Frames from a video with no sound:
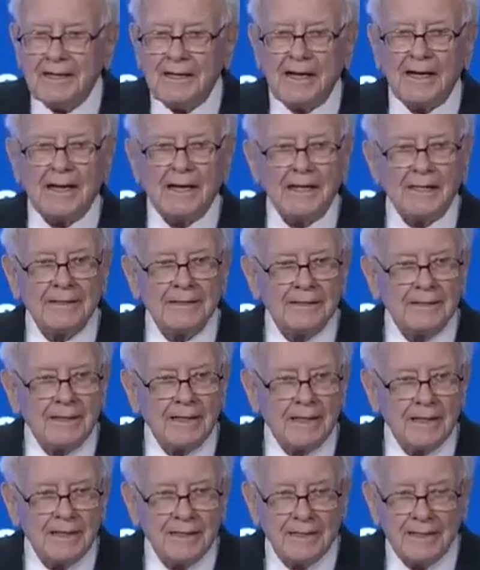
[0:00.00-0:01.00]

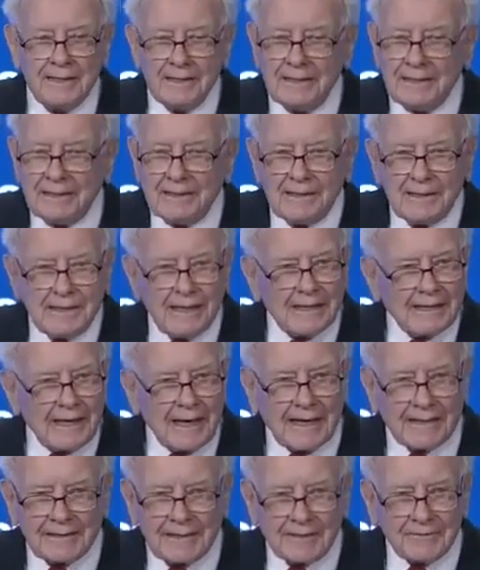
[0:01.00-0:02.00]
And he
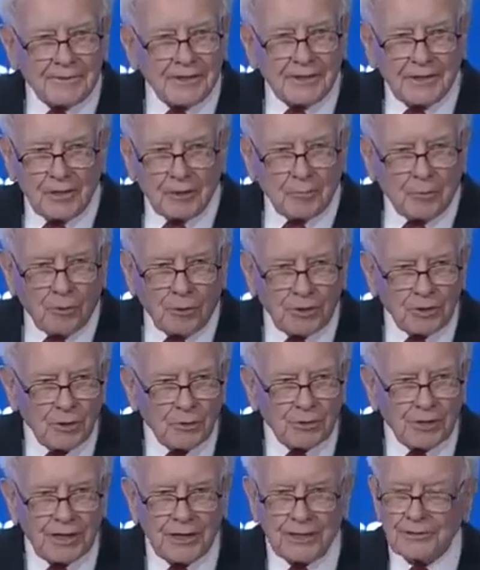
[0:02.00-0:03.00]
can't get the airport
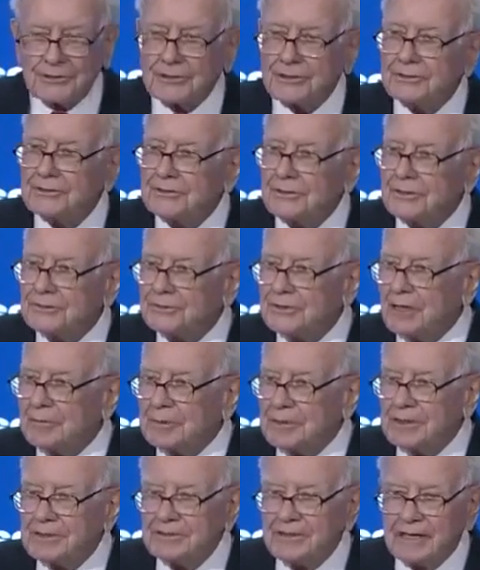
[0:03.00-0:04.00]
locations. Those
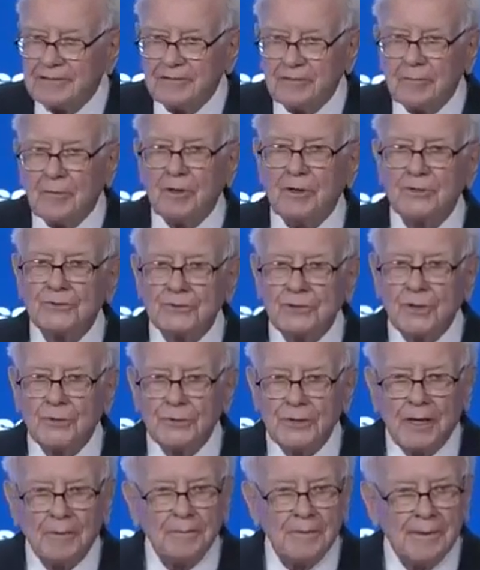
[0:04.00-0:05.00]
companies have them all
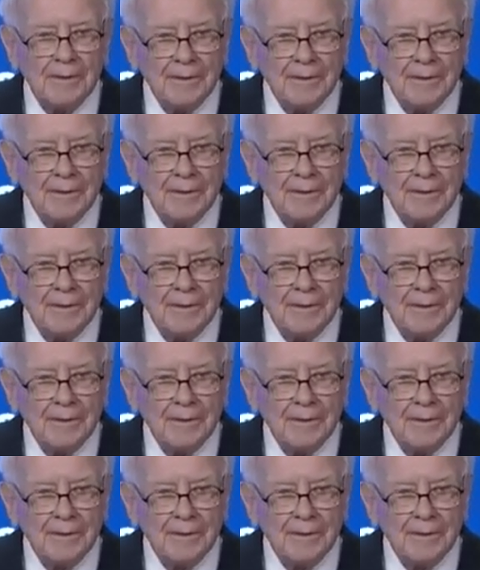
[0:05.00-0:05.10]
sold up.